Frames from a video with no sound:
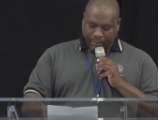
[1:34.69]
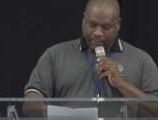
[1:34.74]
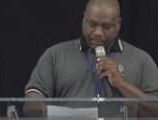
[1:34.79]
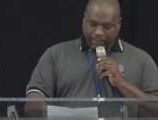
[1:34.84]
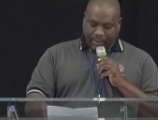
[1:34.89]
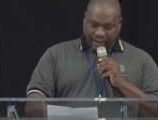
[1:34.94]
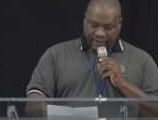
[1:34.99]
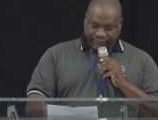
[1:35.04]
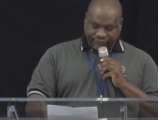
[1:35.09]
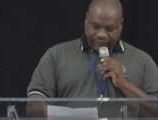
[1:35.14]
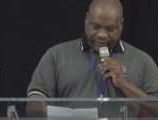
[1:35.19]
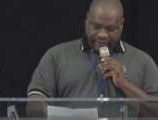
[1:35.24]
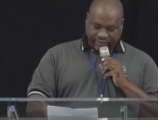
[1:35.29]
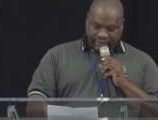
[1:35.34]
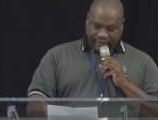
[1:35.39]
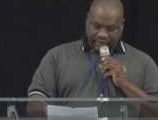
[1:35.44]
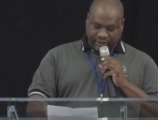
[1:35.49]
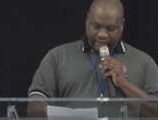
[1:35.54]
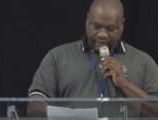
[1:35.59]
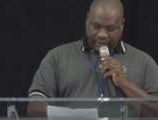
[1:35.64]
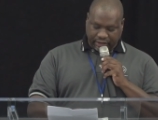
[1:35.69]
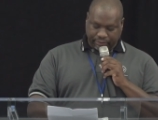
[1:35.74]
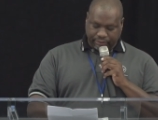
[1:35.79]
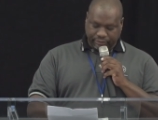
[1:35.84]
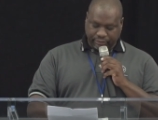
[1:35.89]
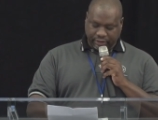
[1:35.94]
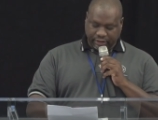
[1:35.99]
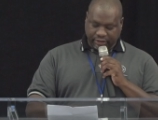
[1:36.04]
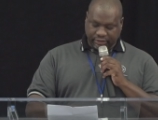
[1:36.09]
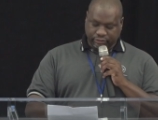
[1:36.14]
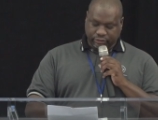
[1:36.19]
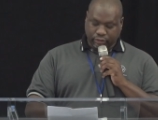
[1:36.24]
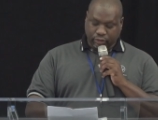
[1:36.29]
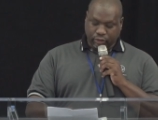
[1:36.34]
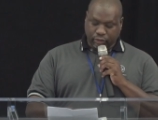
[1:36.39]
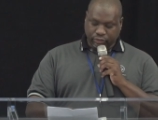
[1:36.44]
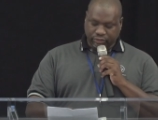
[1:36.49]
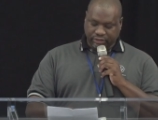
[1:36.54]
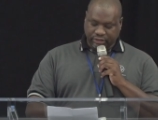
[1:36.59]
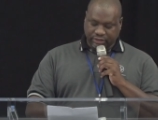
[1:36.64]
My faith in Him is
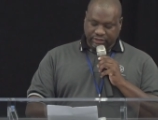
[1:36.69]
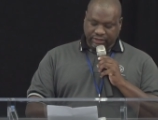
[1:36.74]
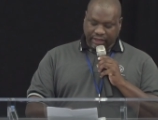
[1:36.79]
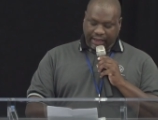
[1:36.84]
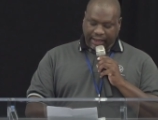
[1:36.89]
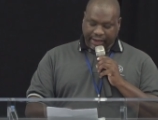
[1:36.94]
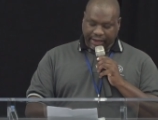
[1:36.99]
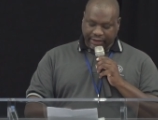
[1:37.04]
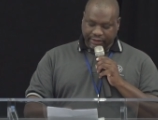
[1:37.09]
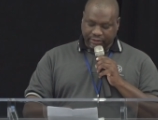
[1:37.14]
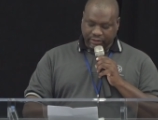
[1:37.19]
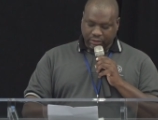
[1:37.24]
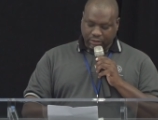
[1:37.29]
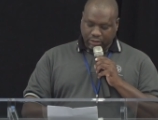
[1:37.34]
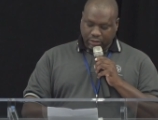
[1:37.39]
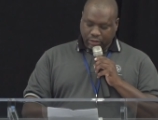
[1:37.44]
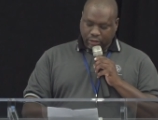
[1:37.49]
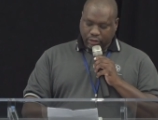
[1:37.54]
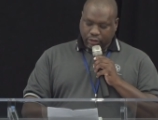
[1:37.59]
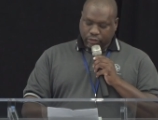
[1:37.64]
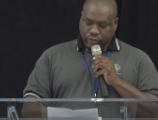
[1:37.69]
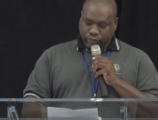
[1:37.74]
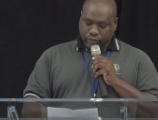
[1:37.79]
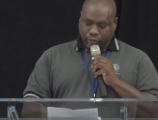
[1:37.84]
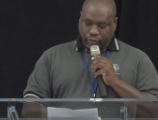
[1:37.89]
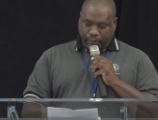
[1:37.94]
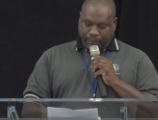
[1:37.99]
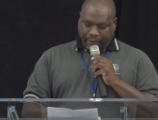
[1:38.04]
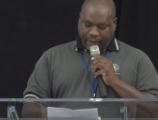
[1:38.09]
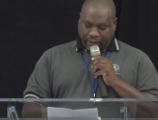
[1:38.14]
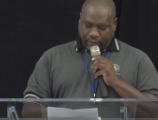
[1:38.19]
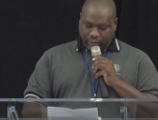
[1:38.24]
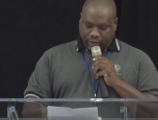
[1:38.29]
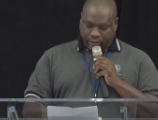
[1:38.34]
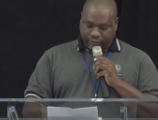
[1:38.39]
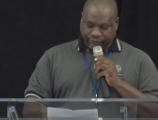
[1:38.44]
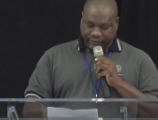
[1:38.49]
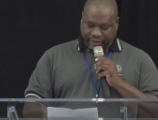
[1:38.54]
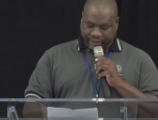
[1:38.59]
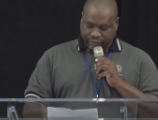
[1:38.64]
closely tied to the power
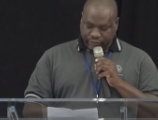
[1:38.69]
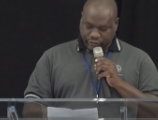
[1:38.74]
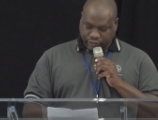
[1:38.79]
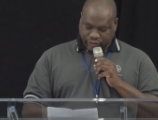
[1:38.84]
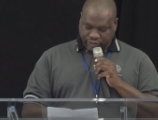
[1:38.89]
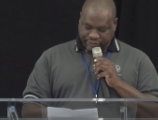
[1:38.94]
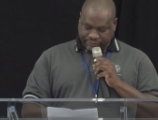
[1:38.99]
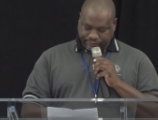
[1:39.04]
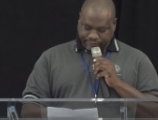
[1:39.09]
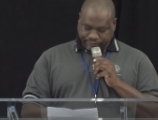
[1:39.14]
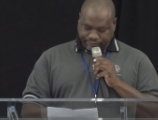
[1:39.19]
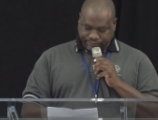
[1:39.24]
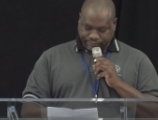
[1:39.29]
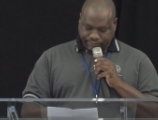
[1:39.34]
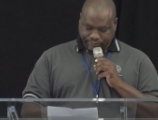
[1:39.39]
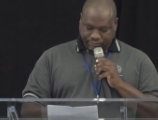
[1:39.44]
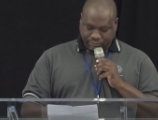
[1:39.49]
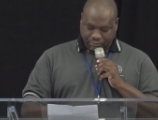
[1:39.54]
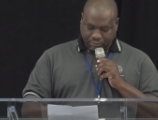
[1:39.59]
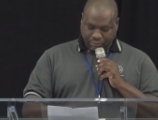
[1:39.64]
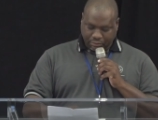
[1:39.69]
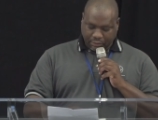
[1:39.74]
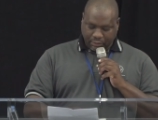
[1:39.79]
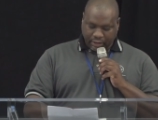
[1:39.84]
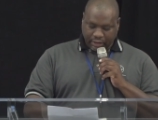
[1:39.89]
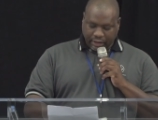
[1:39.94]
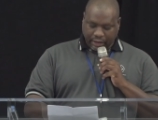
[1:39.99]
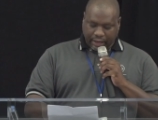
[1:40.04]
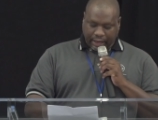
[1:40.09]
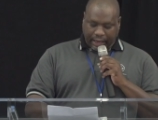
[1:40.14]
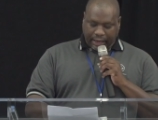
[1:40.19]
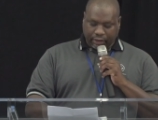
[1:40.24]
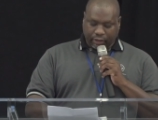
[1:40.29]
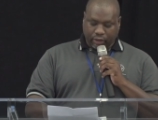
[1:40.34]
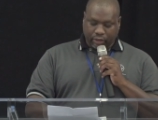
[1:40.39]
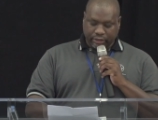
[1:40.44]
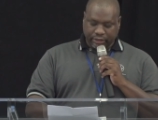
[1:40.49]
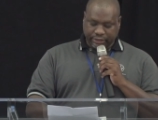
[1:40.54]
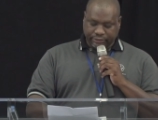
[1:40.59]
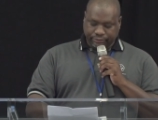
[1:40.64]
of energy. I
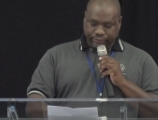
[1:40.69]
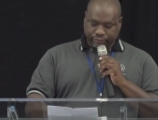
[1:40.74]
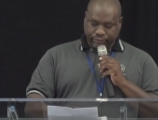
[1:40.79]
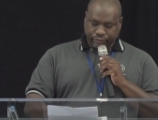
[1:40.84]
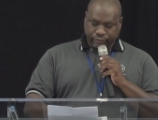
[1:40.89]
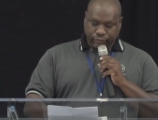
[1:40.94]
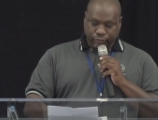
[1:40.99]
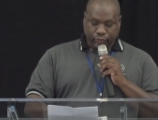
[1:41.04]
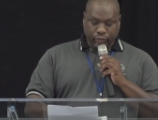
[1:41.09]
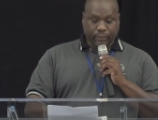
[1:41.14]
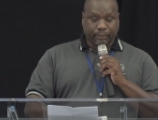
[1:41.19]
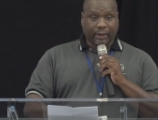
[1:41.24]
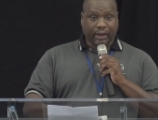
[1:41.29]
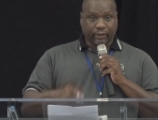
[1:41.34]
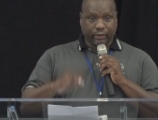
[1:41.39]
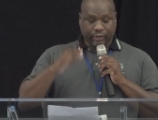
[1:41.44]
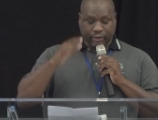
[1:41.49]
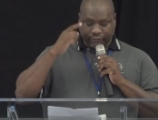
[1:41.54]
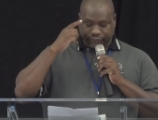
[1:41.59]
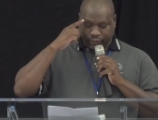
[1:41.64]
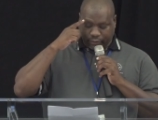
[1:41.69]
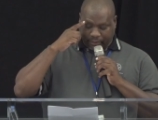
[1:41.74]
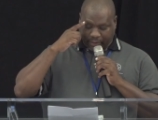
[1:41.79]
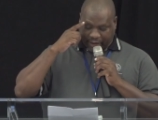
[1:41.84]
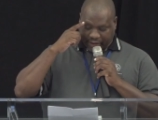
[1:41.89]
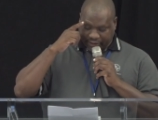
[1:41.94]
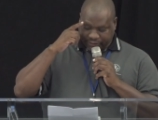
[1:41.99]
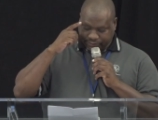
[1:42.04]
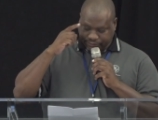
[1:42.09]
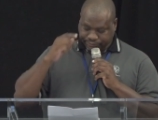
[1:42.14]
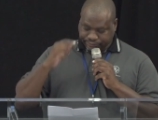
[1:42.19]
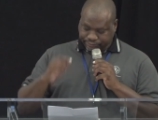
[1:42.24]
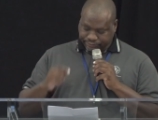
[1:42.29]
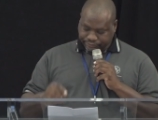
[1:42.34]
call it the power of the mind.